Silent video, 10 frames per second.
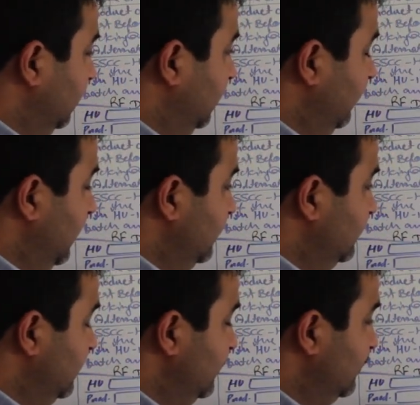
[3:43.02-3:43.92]
the
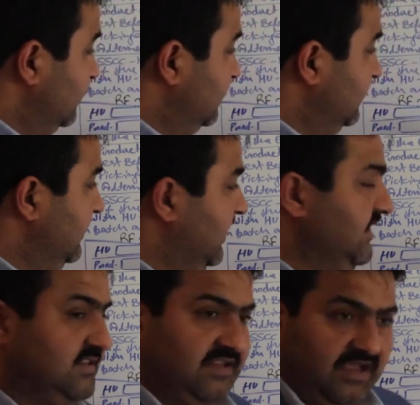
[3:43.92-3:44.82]
warehouse resources, they
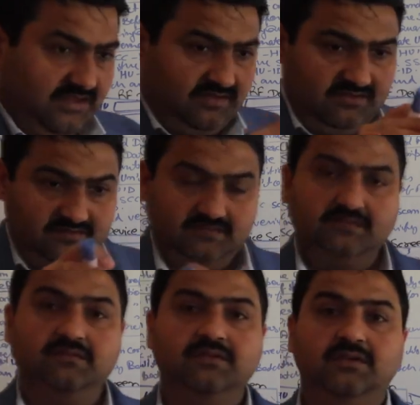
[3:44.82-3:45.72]
can scan.
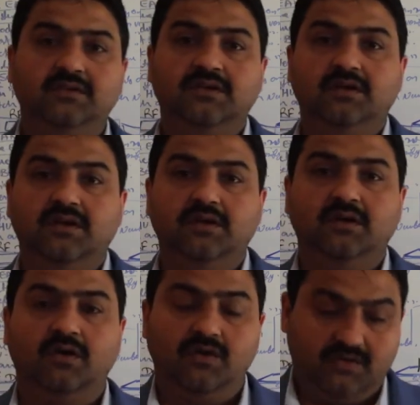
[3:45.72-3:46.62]

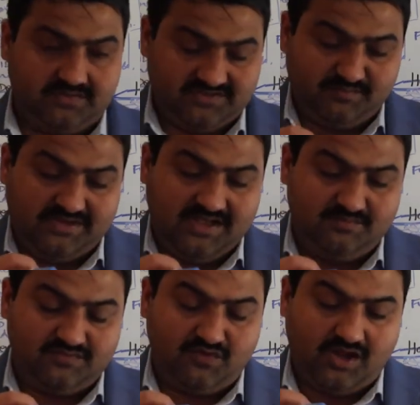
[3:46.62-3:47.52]
Or
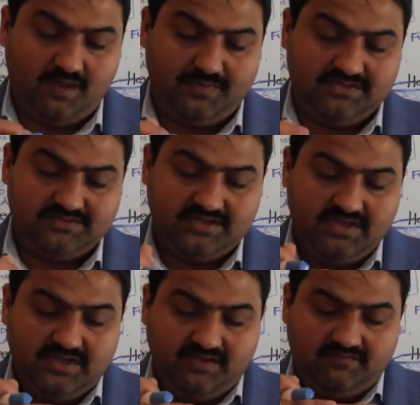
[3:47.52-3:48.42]
sometimes what happens,
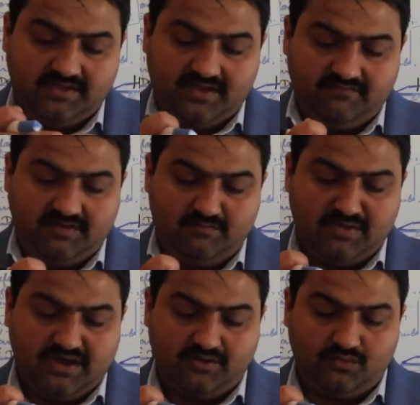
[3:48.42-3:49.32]
we have one
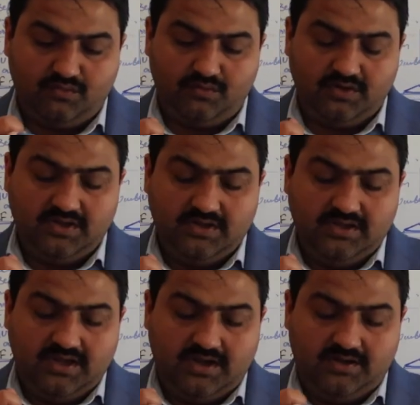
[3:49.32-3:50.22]
barcode
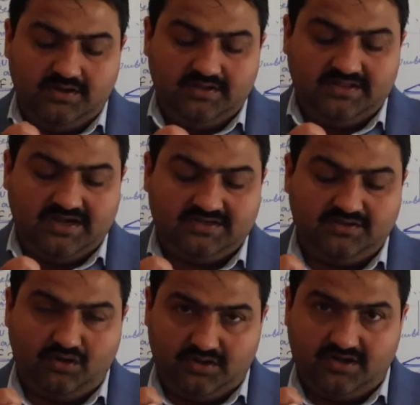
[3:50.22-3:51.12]
and that
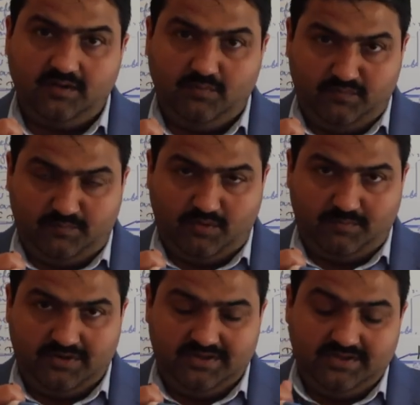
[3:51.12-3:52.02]
not removed
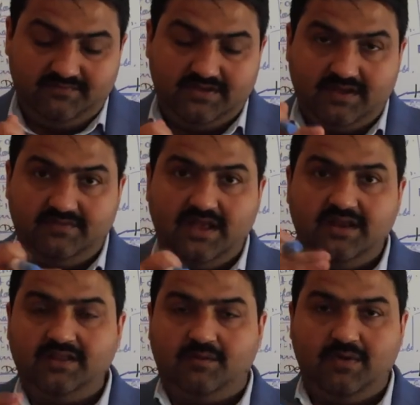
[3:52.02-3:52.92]
properly, we have the
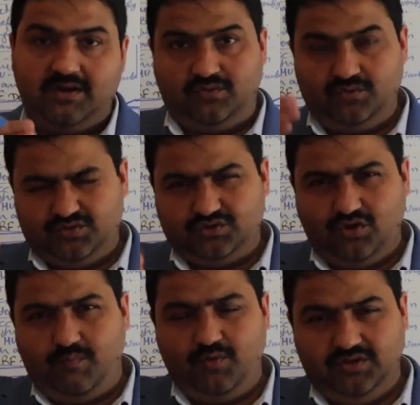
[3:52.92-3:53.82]
another barcode
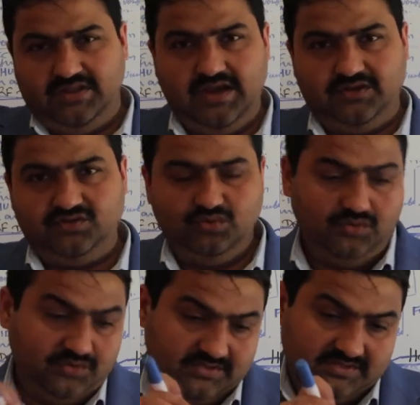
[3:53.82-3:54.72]
stop on that.
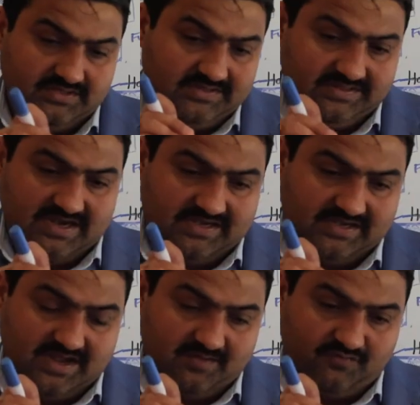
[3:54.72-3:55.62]
So
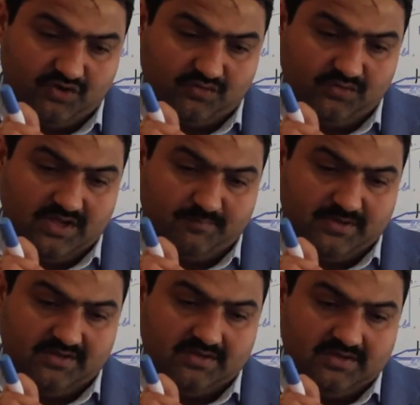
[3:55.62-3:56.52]
that time what could
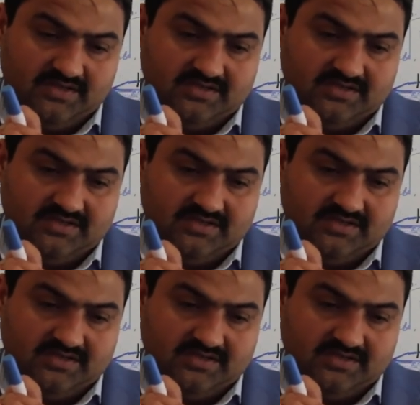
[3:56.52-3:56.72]
happen,